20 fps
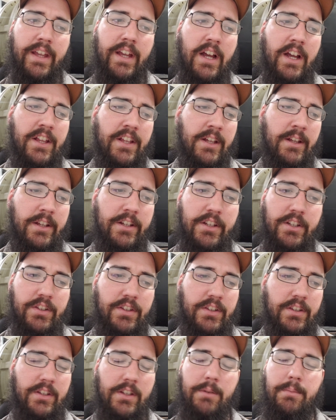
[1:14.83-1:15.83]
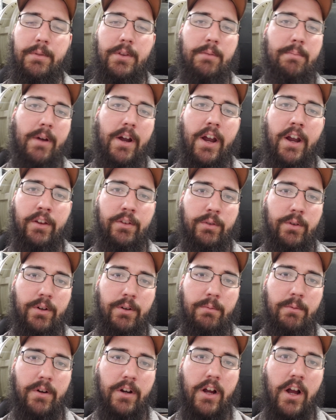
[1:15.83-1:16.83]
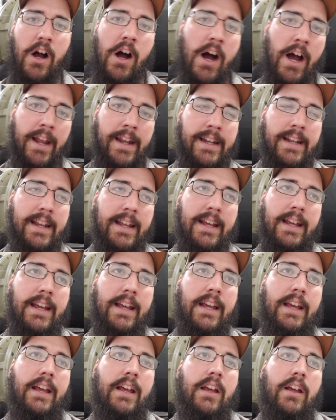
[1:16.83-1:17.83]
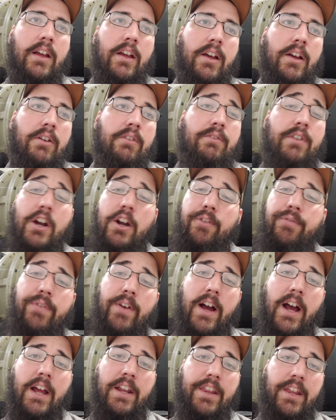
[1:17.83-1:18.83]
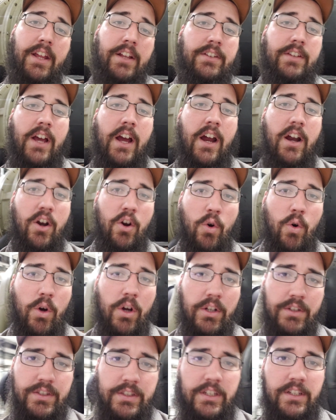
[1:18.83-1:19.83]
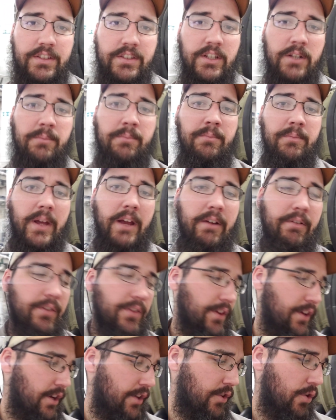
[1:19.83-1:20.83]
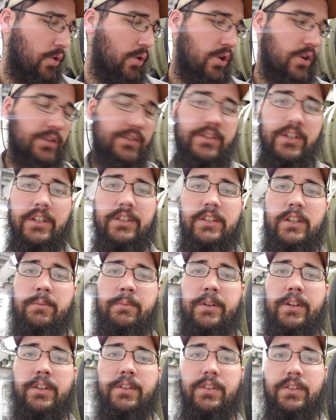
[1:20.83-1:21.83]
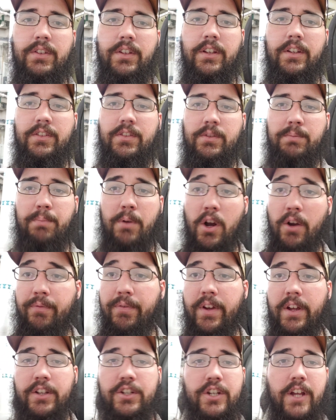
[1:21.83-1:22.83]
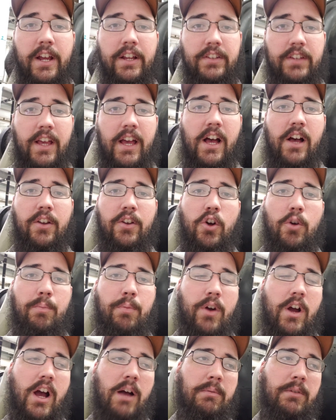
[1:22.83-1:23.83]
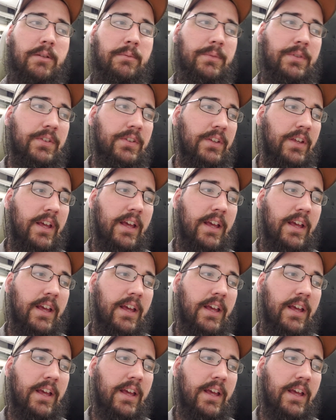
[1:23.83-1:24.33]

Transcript: uh, they just the, the, bearings were, were gone. Verified the entire oil system. Everything on the oil system is, is perfect, checks out, no problems.